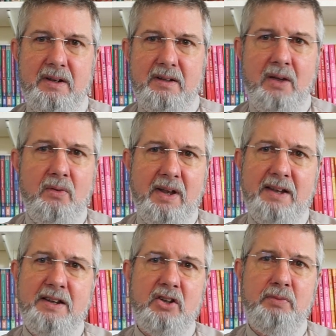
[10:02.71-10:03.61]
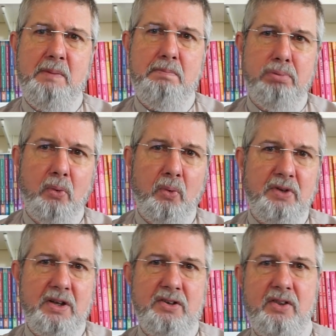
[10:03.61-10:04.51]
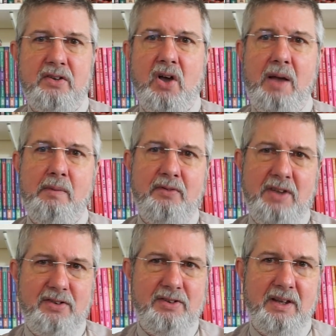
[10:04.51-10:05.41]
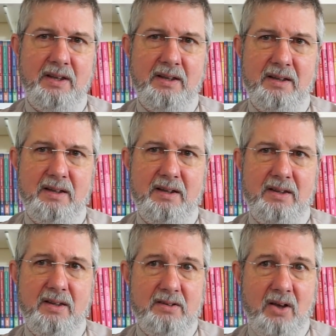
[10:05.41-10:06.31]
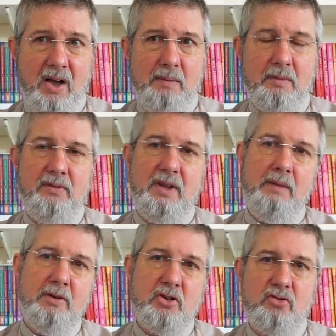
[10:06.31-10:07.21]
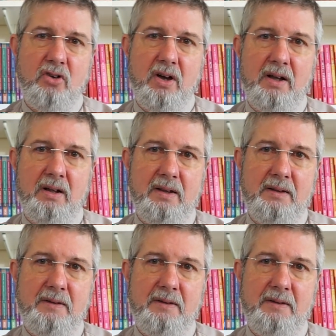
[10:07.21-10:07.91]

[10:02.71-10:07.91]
"Don't let us be brought into the time of testing, the time of deepest trial."